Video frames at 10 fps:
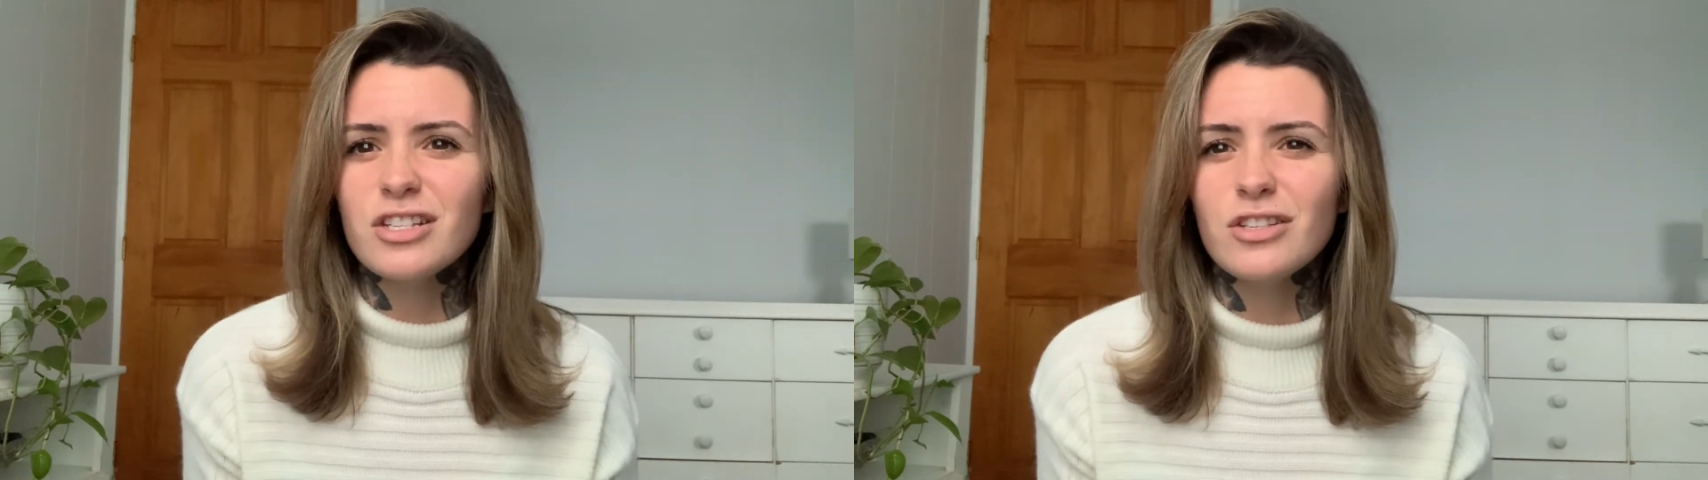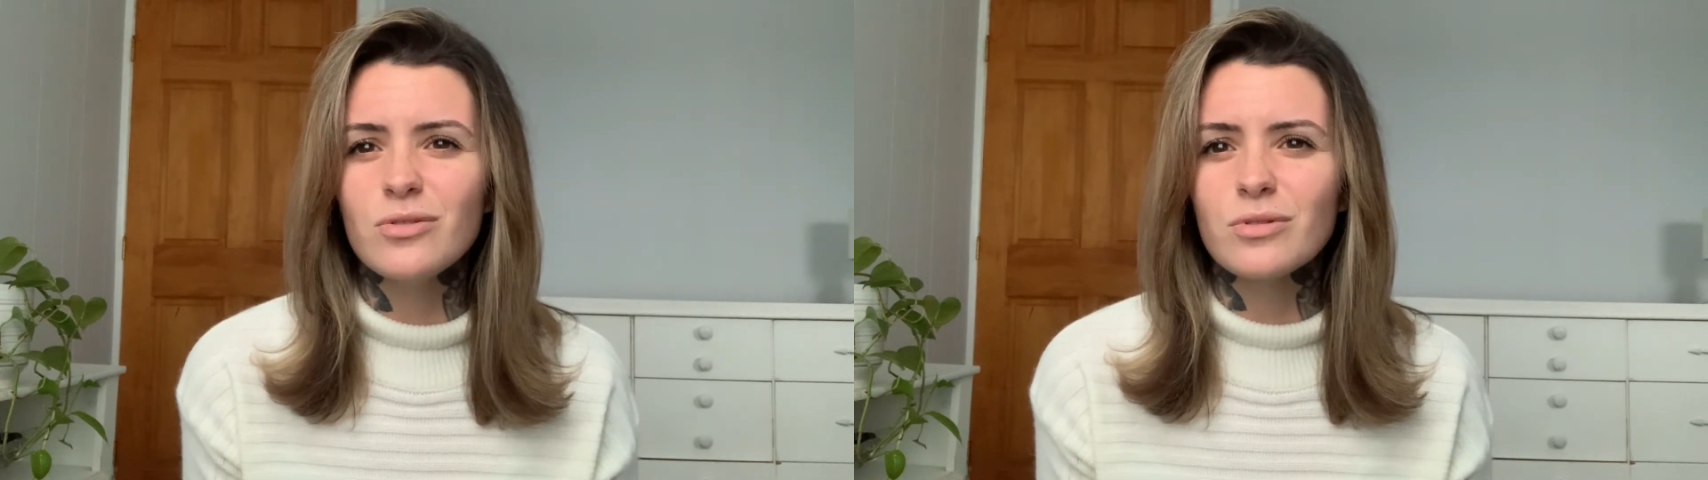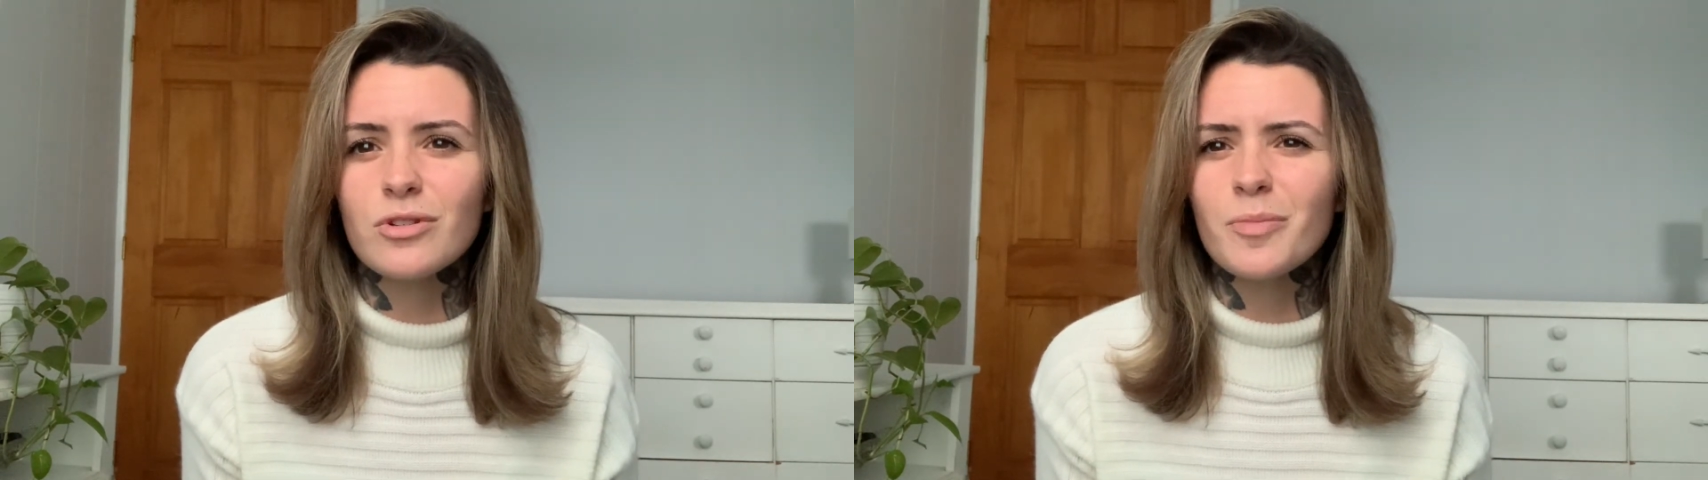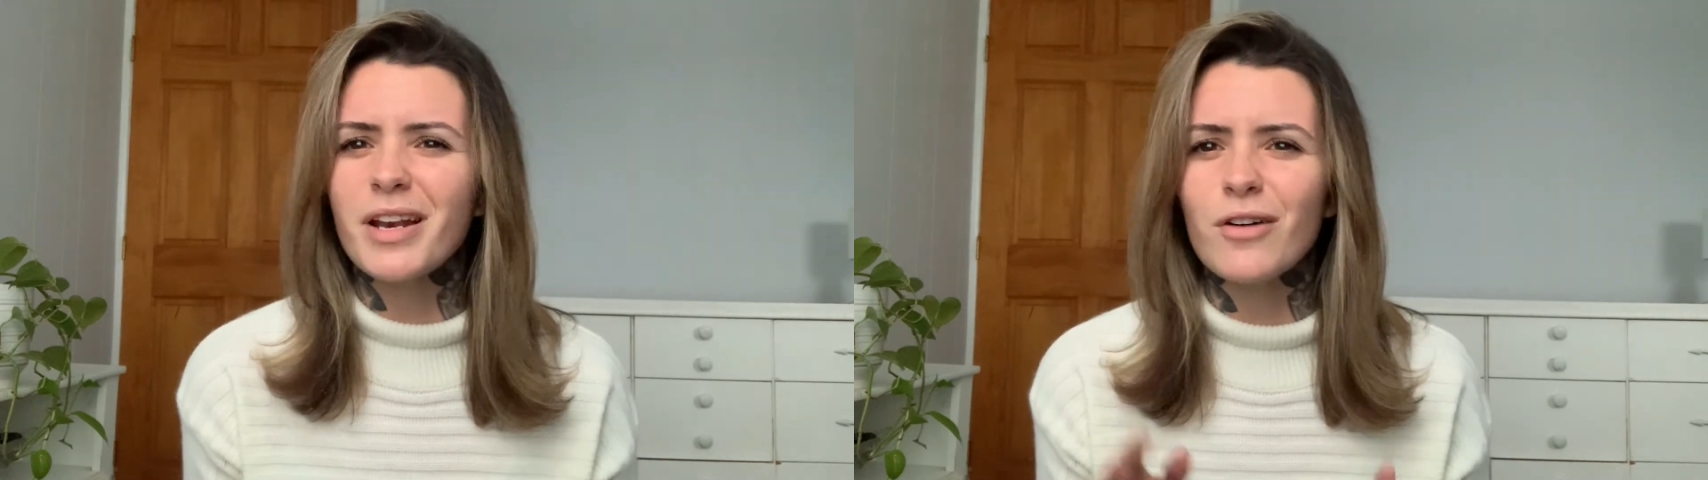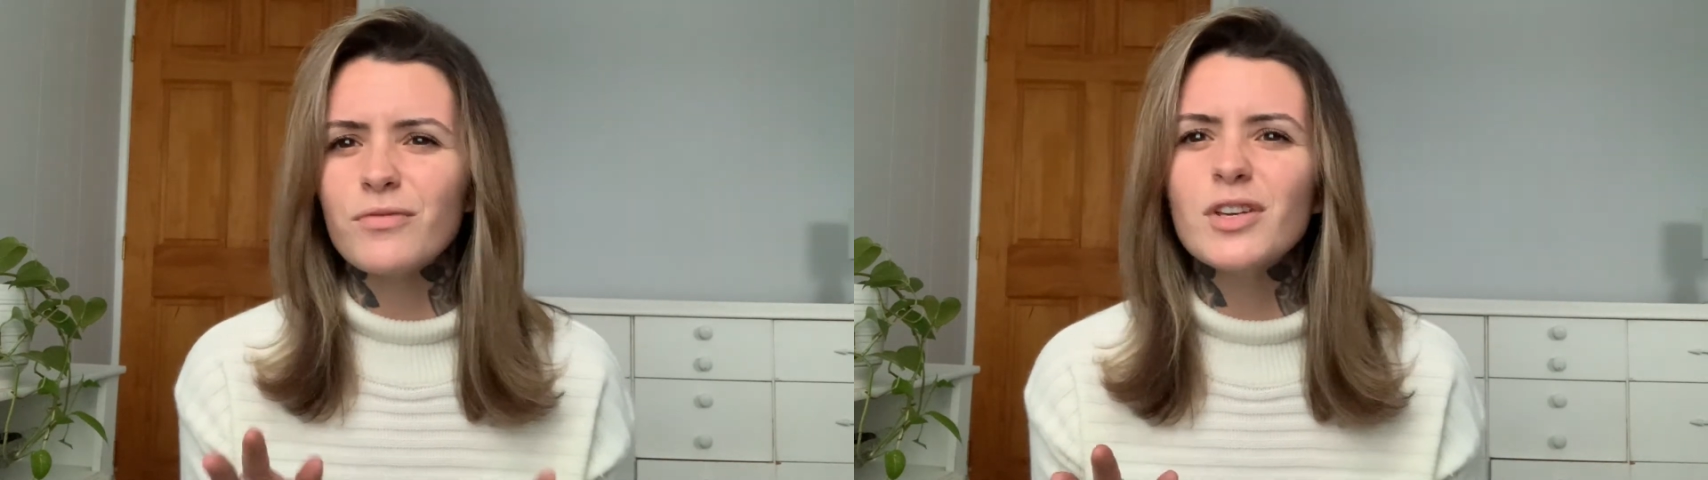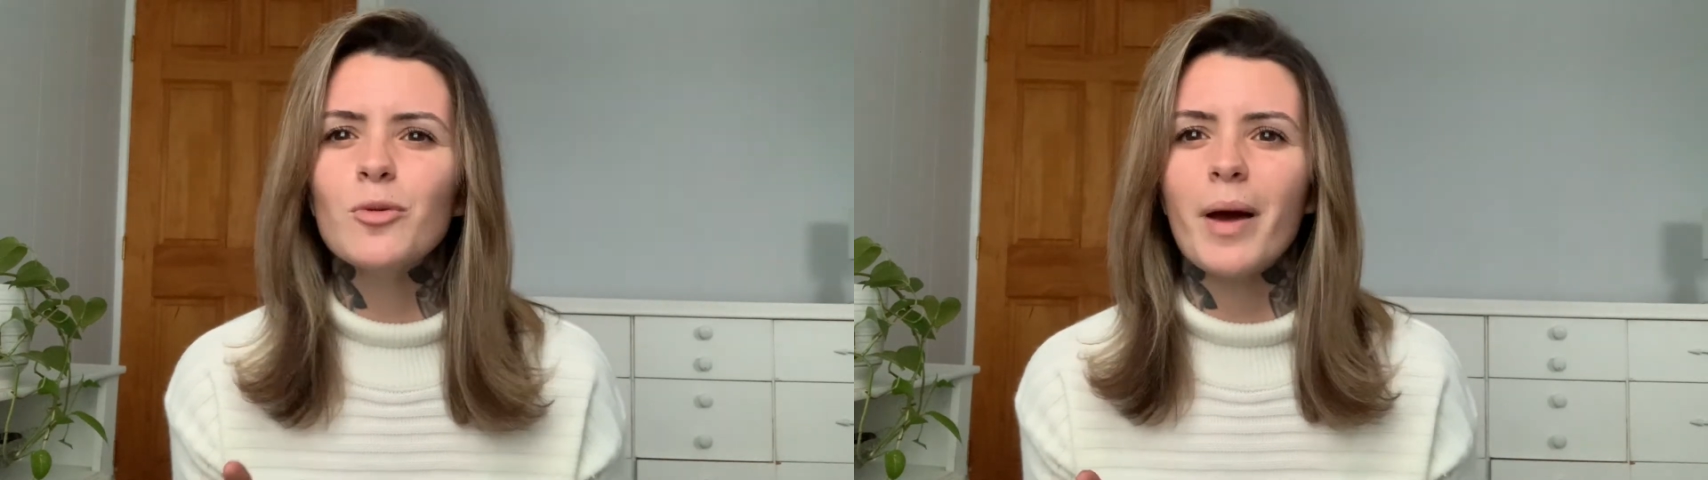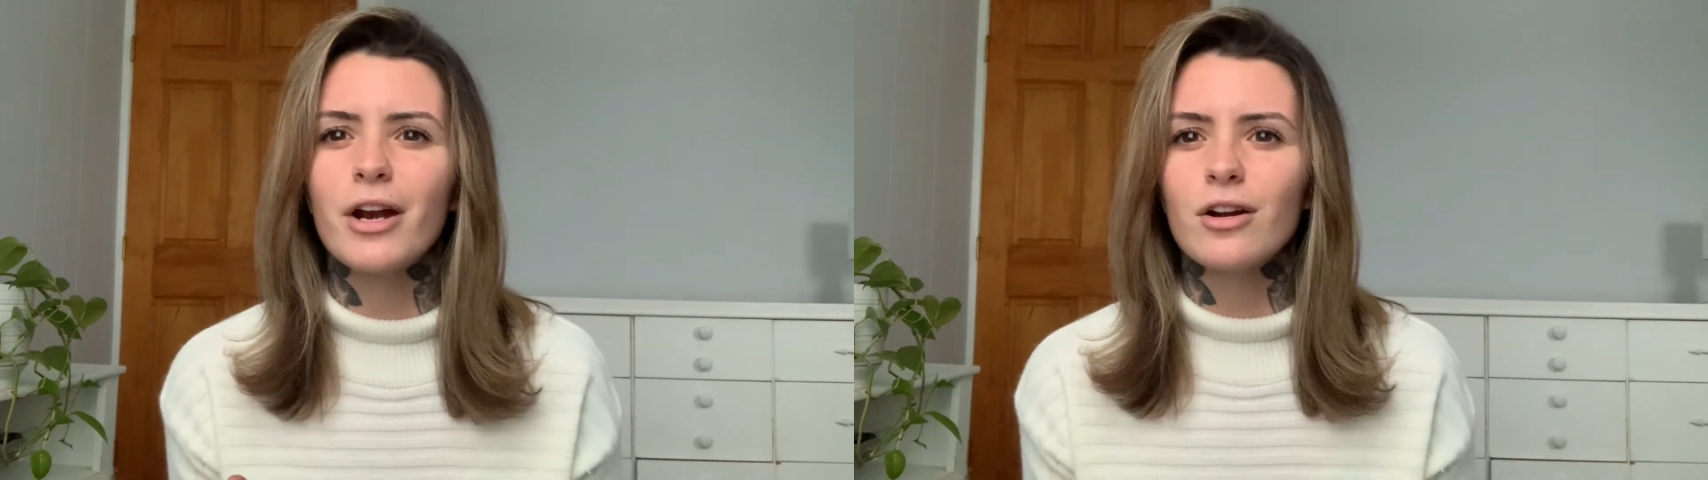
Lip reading: use a little bit and I'll feel better.